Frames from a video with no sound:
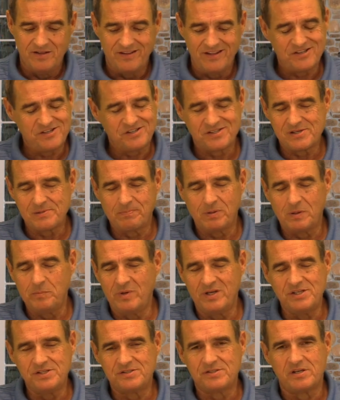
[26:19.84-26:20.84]
that just simply
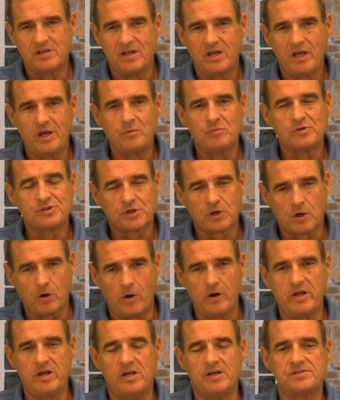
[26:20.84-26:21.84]
means he was
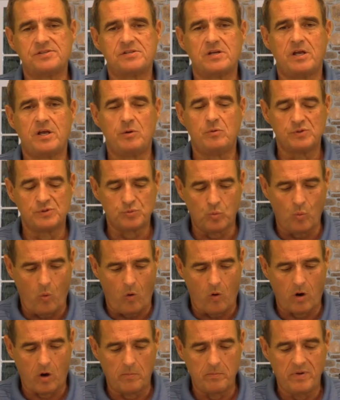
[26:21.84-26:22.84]
courteous, he was
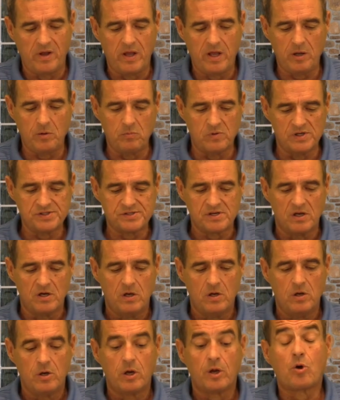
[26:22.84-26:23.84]
warm, he was
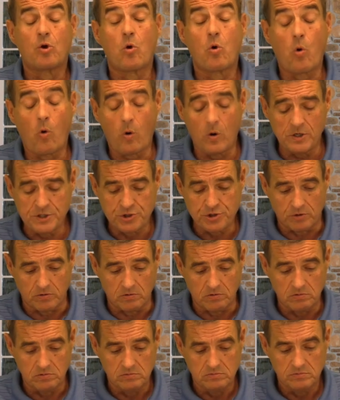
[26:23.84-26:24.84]

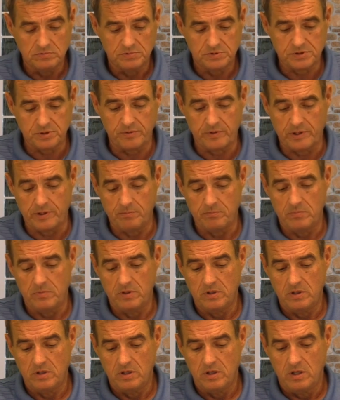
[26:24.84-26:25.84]
cordial to him.
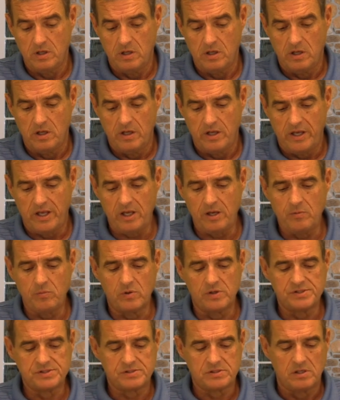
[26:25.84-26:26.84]
He
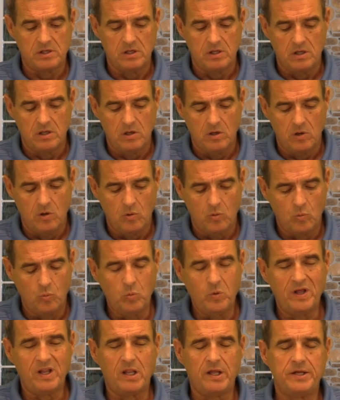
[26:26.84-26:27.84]
was
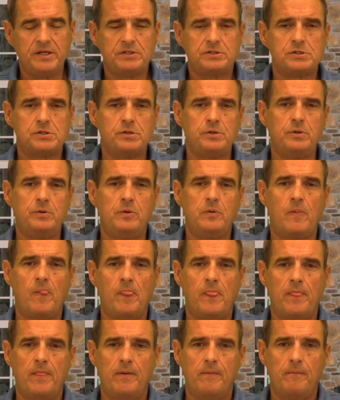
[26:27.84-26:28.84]
willing to
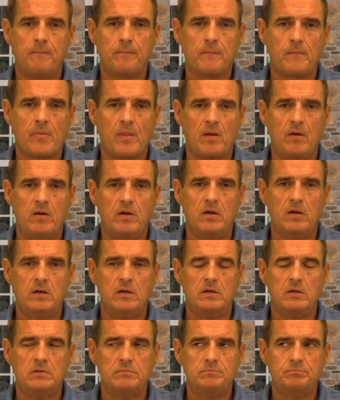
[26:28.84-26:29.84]

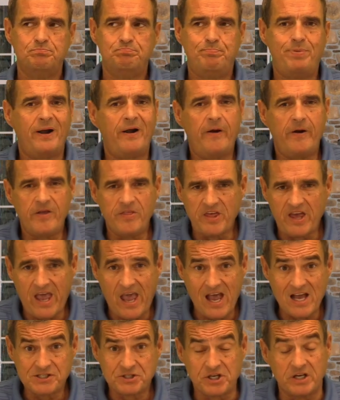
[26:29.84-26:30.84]
bury the
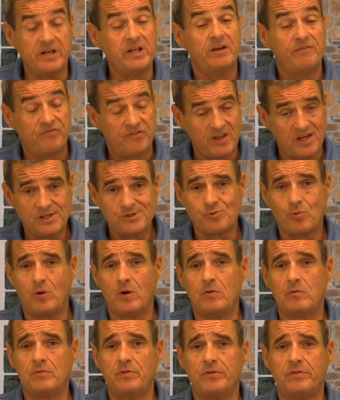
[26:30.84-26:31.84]
hatchet if that's
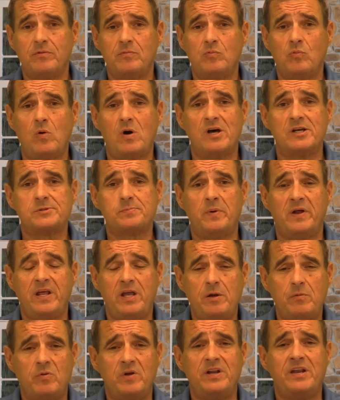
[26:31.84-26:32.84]
what was, but
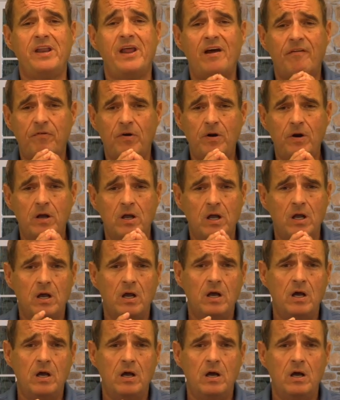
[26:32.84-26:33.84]
he would never
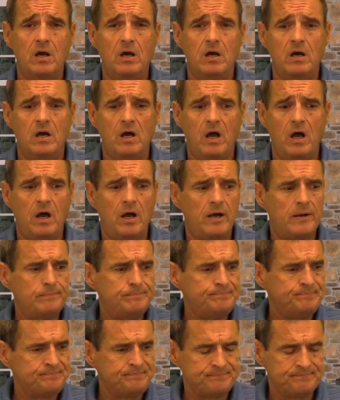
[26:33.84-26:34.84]

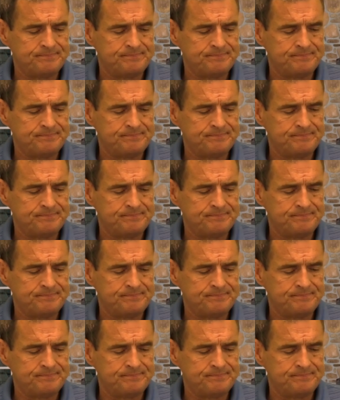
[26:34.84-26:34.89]
um,